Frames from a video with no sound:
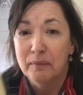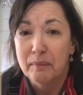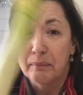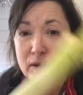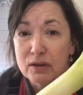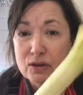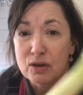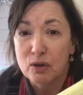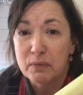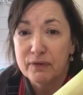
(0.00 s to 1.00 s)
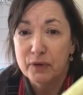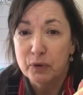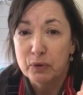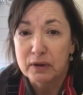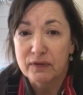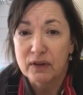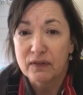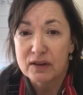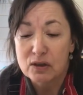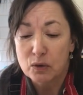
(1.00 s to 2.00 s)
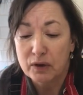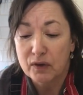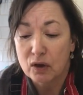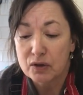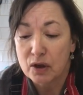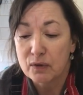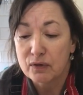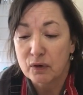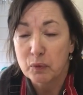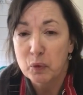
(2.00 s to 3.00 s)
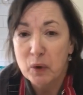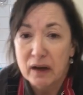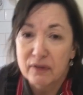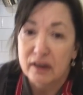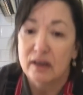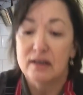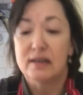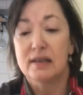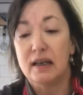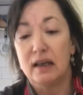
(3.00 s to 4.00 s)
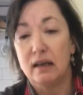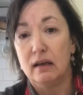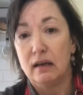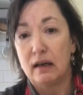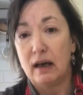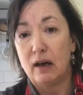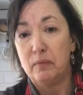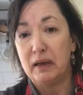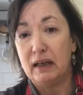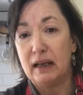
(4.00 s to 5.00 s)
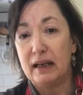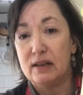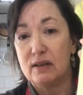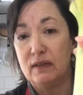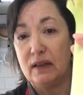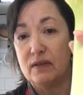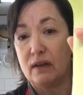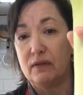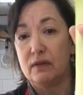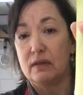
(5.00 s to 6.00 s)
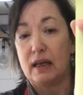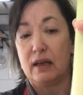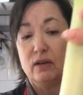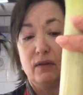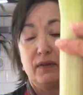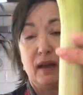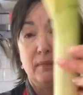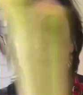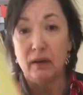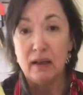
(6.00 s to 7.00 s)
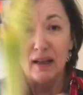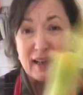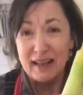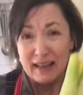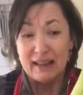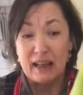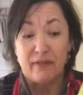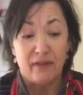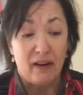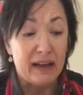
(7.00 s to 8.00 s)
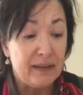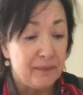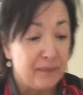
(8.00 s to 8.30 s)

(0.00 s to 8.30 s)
but don't be fooled. If this is all you've got, don't throw them away. In fact, you can see how many layers of leaves I've taken off there, but they're fine.